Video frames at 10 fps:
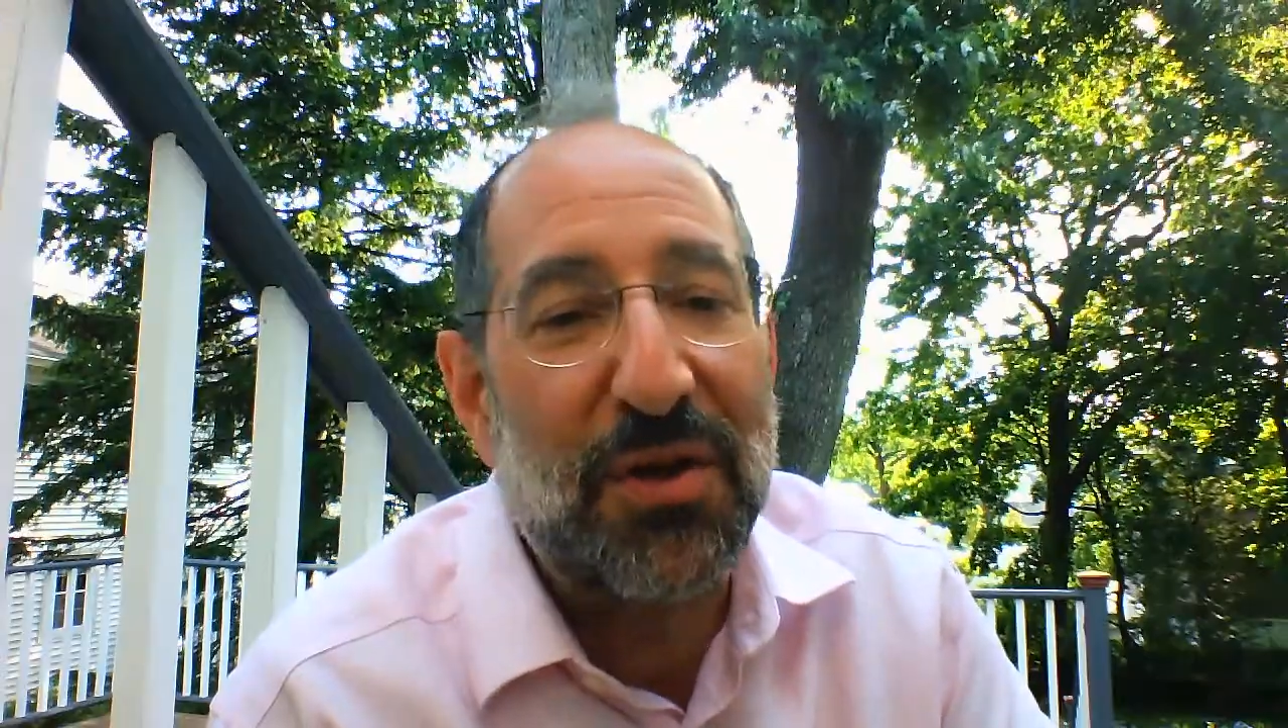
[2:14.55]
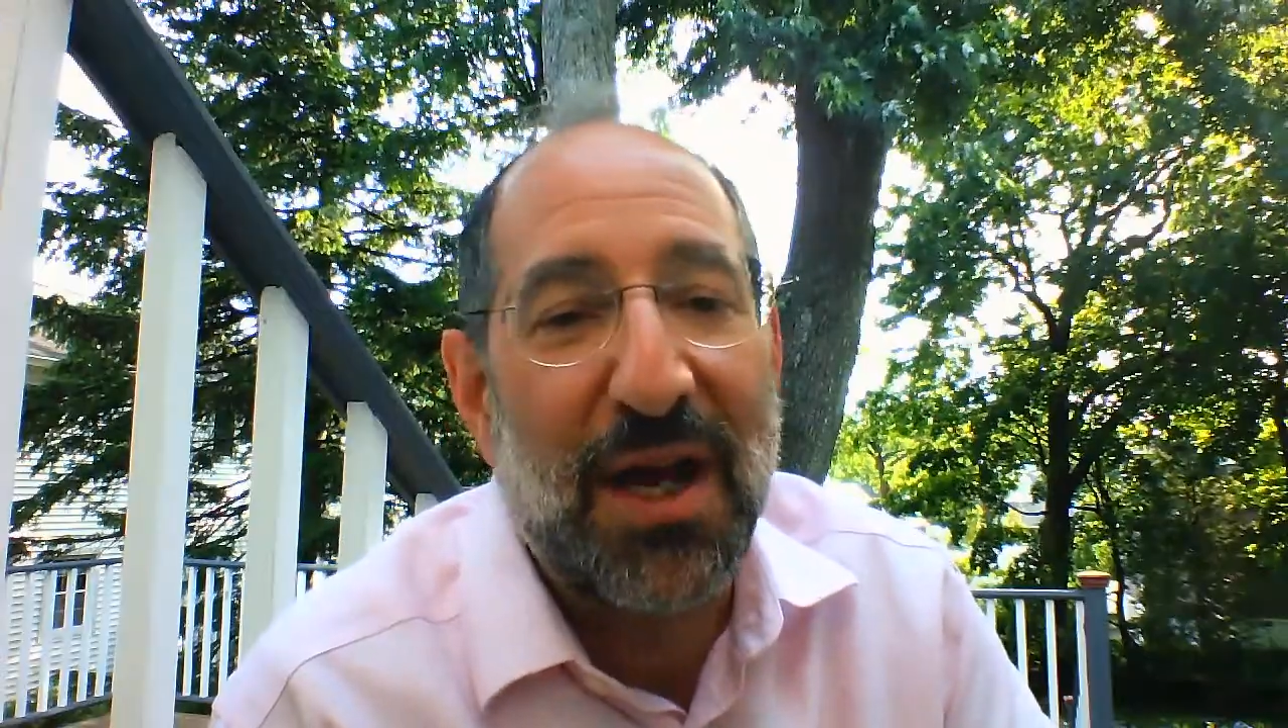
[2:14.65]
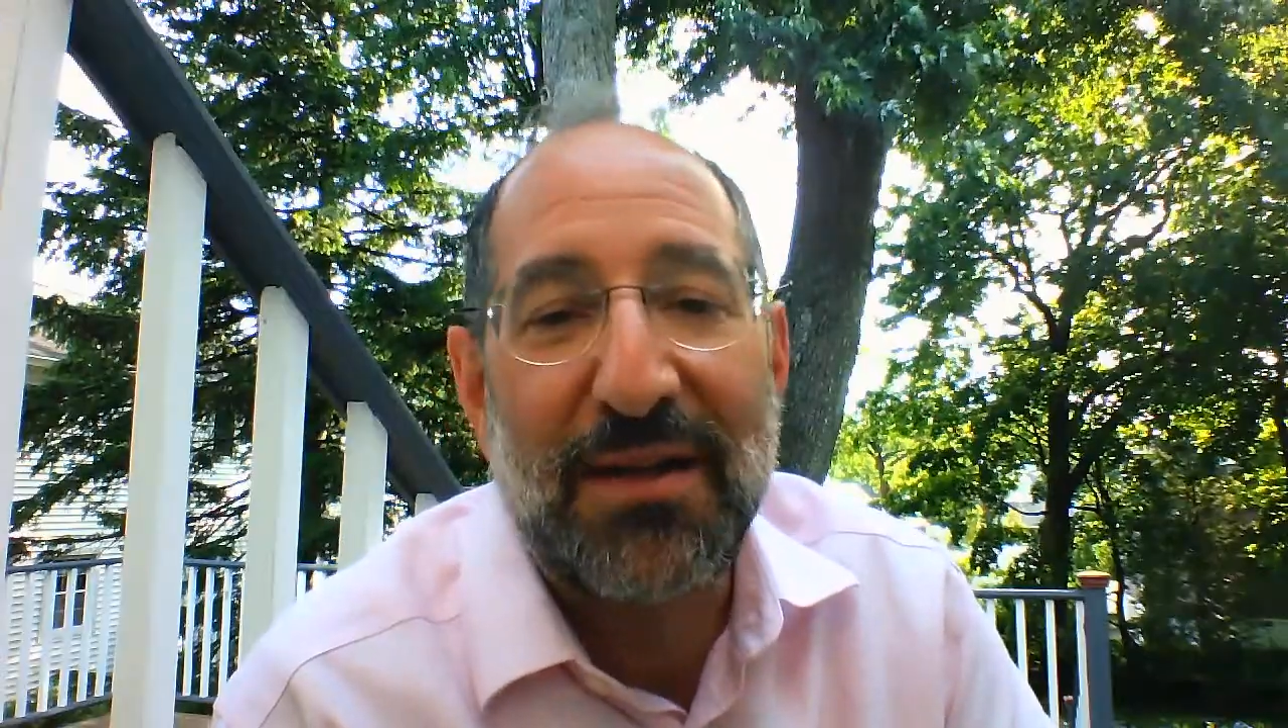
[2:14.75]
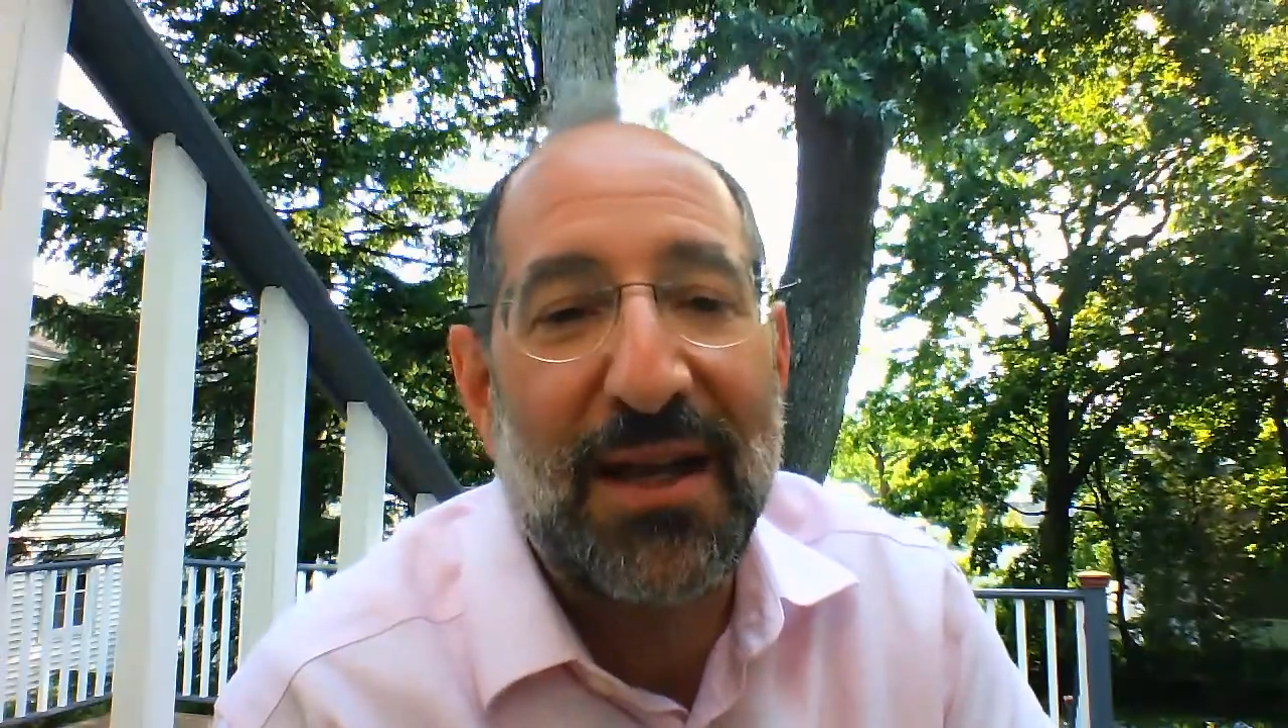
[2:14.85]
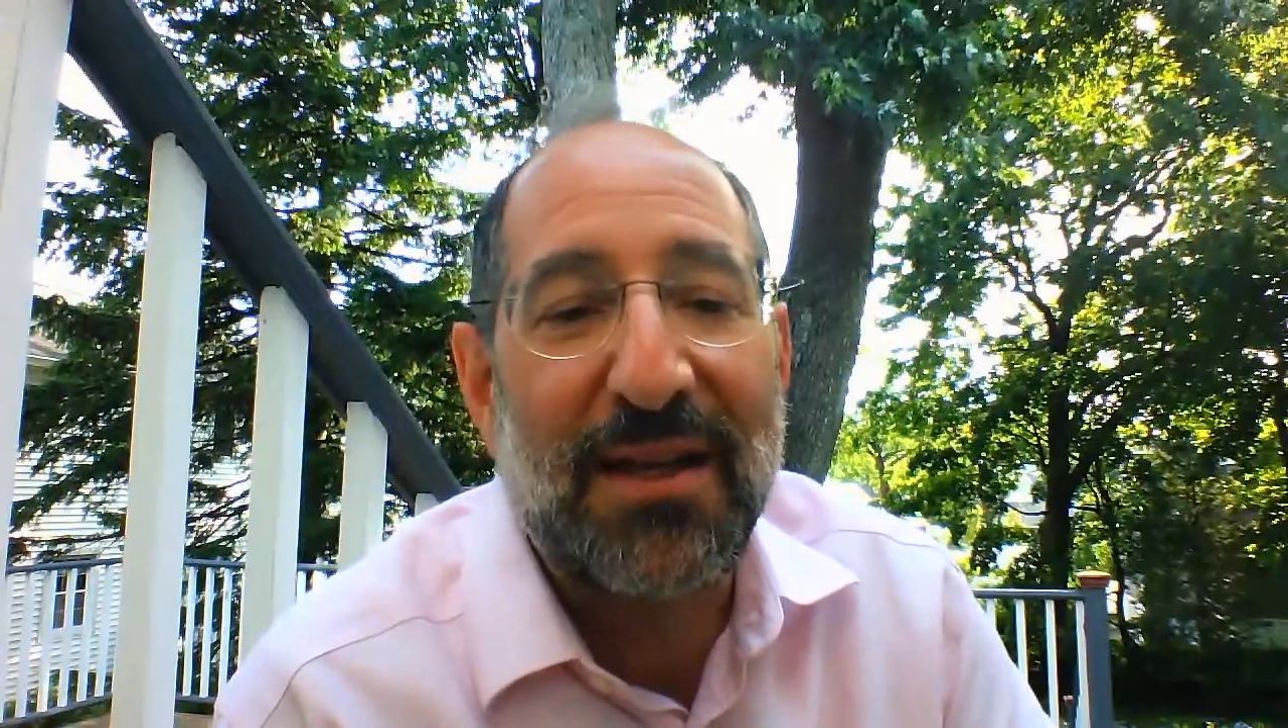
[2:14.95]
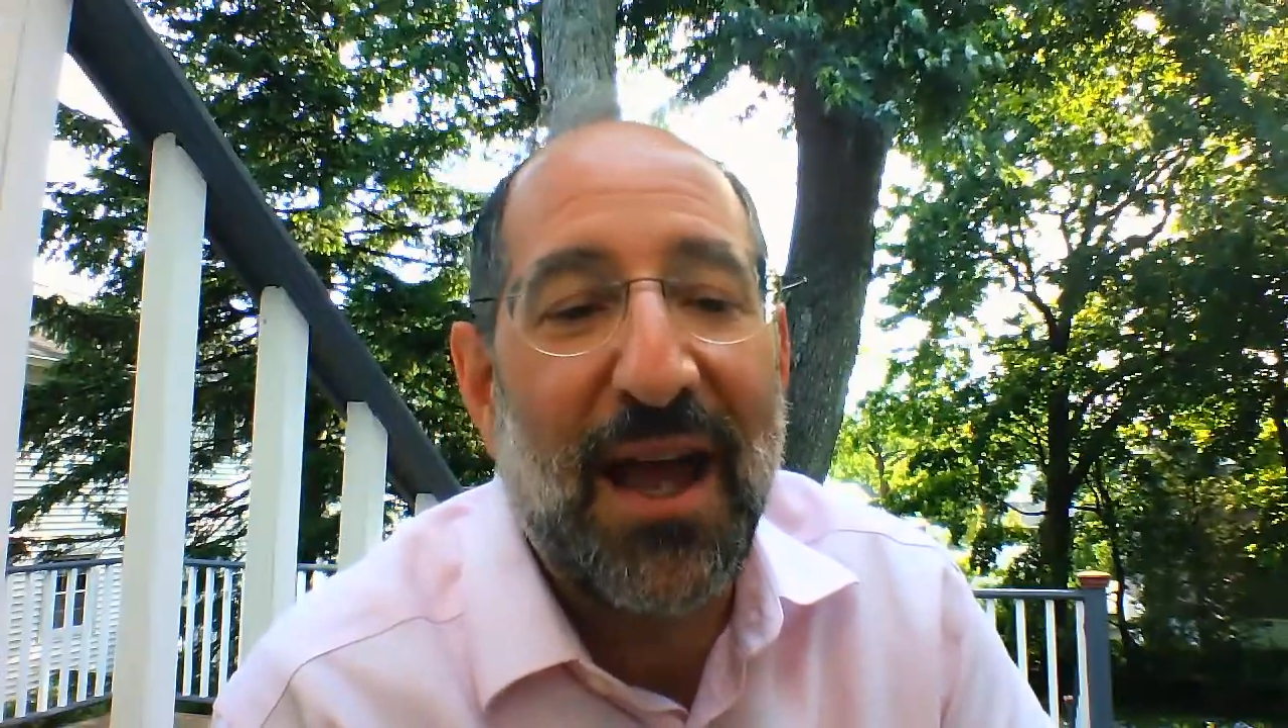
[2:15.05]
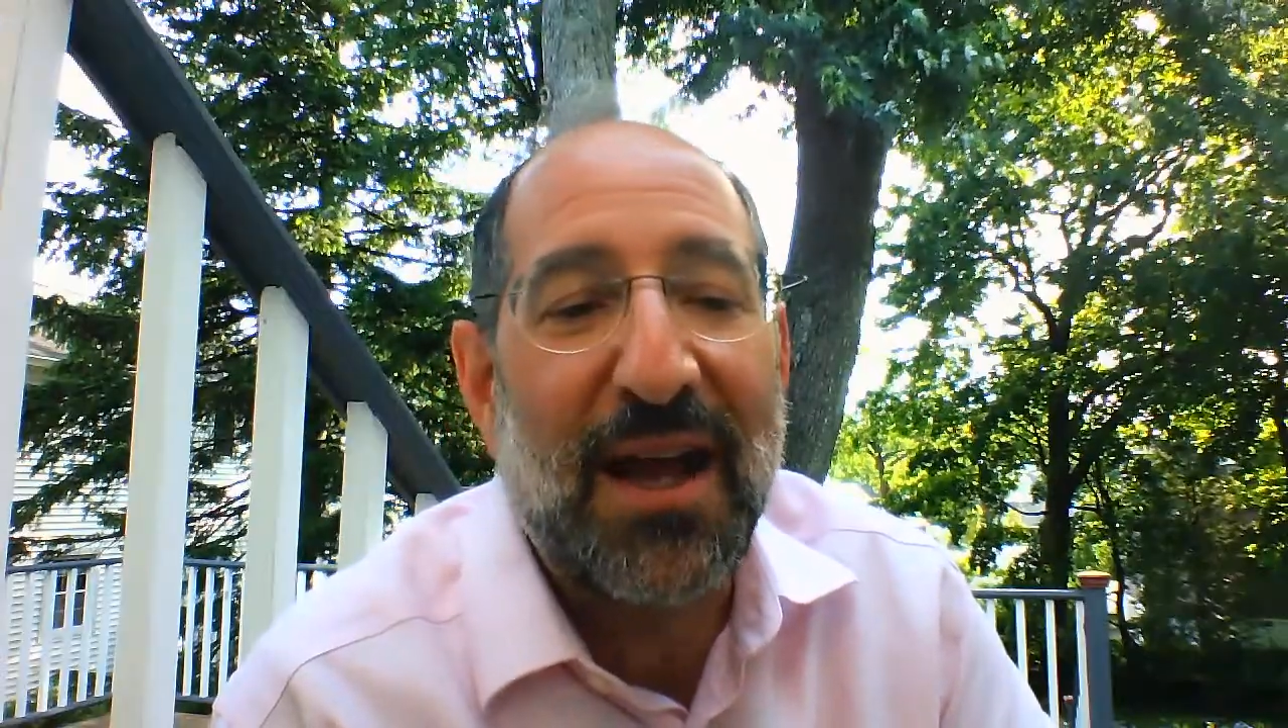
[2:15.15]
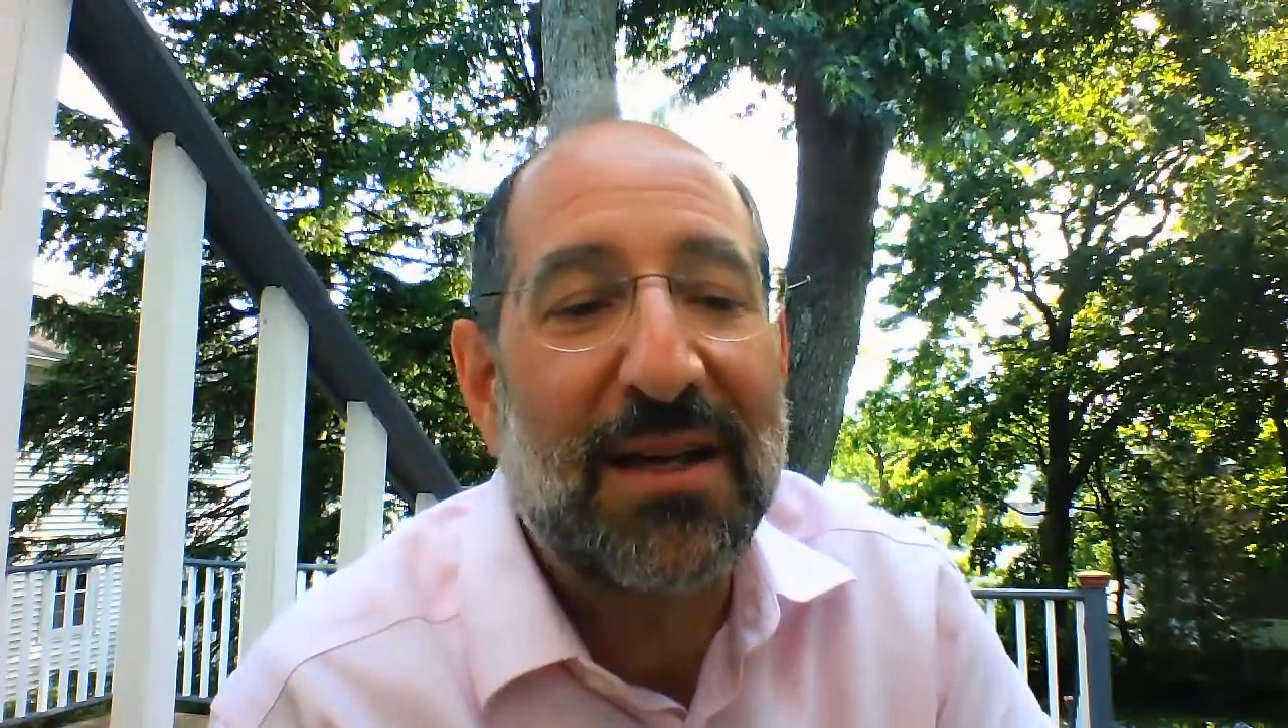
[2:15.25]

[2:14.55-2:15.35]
You're not taking care